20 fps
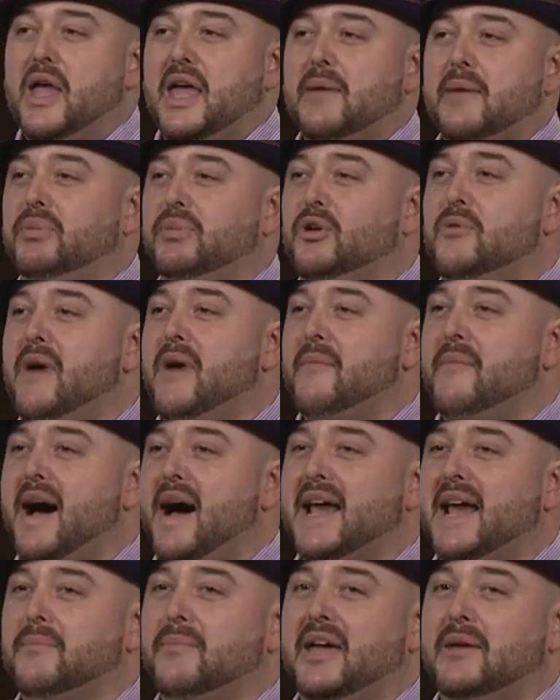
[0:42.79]
It blew my
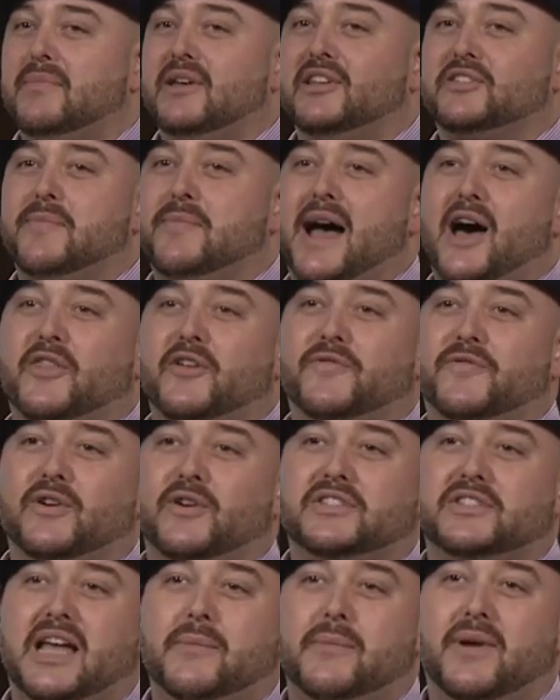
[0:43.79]
mind and made me smile the
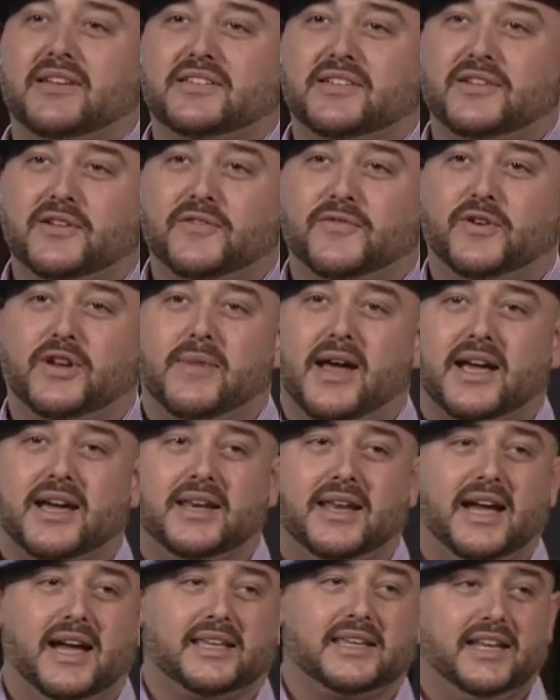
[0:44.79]
first time I stood in front of my
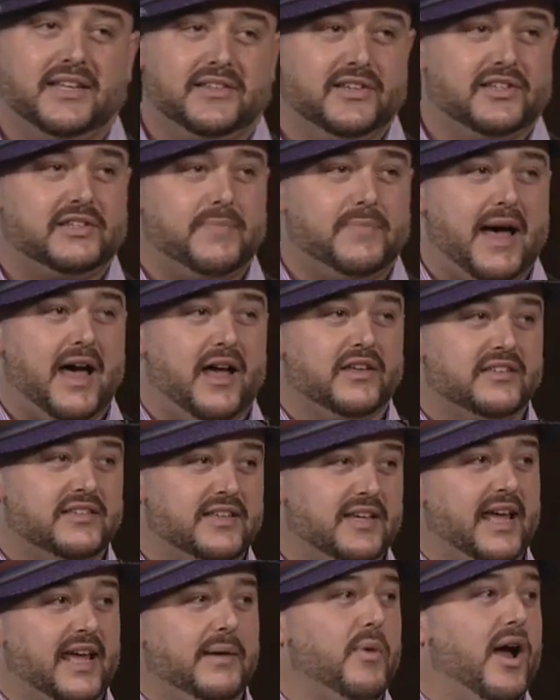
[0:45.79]
Kinect and it just smiled and
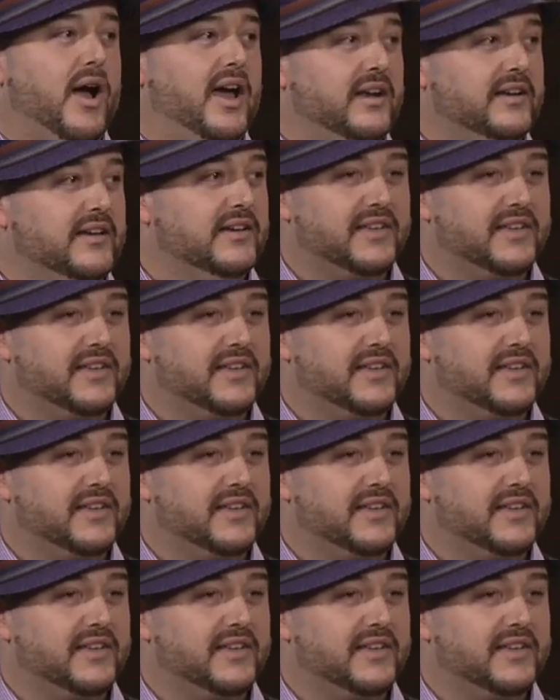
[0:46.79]
said, hey, Brian.